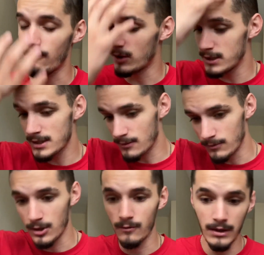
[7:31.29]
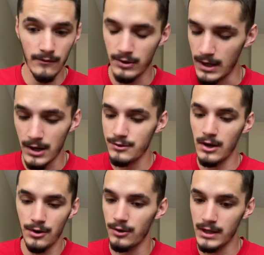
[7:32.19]
One of these, either DeAndre
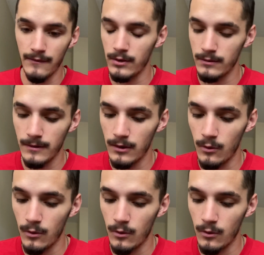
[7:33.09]
Hunter or Kevin